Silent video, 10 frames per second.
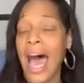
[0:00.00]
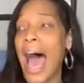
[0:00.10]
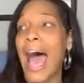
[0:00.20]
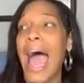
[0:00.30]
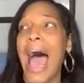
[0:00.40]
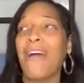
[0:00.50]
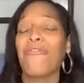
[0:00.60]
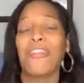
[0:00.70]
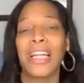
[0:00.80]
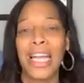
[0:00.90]
I
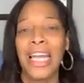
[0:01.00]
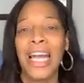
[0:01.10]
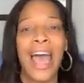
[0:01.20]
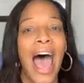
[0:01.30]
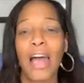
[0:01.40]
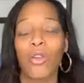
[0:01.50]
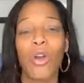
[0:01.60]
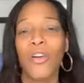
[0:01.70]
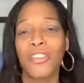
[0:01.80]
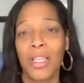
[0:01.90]
don't
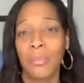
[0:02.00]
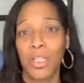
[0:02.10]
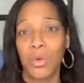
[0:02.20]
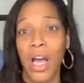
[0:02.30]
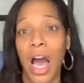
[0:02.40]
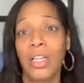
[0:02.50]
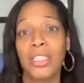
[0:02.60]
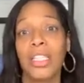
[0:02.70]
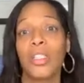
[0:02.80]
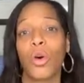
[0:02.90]
know if some of you
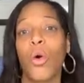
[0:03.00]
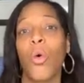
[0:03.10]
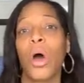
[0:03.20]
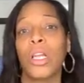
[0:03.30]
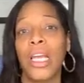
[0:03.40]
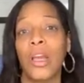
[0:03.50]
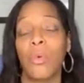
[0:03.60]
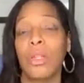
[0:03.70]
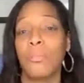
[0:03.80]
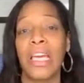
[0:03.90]
goddesses are on here
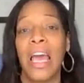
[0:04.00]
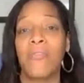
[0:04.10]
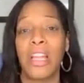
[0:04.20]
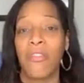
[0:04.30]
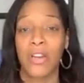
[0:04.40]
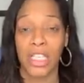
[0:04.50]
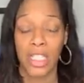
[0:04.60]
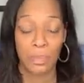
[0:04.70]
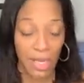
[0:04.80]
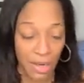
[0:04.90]
with me have never
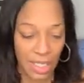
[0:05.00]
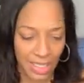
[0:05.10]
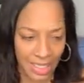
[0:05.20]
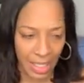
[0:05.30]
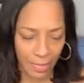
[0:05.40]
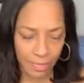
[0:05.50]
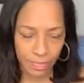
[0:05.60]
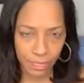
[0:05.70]
experienced it.